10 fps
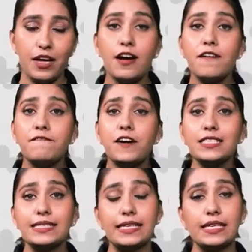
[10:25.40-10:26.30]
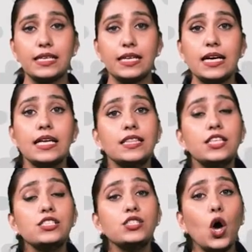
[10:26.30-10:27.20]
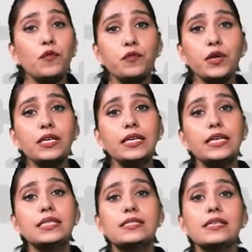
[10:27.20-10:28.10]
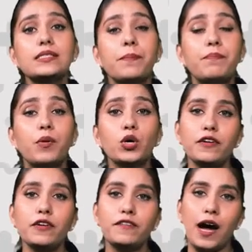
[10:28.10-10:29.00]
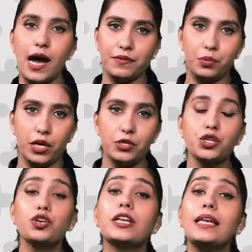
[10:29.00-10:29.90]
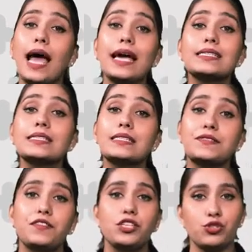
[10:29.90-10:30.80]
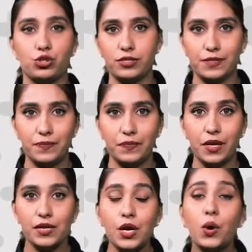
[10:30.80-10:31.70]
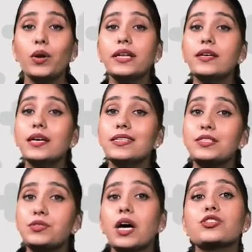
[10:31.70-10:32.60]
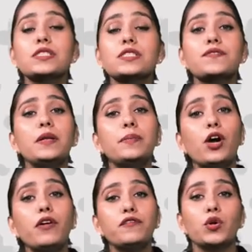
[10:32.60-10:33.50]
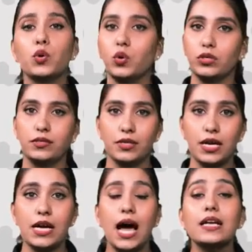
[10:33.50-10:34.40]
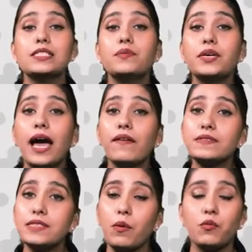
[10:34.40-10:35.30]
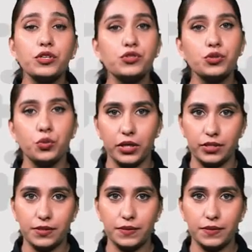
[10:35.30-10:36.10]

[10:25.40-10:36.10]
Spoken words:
Firstly, the software needs the support of hardware to utilize its features. Only the instructions will be of no good until we have someone to do it.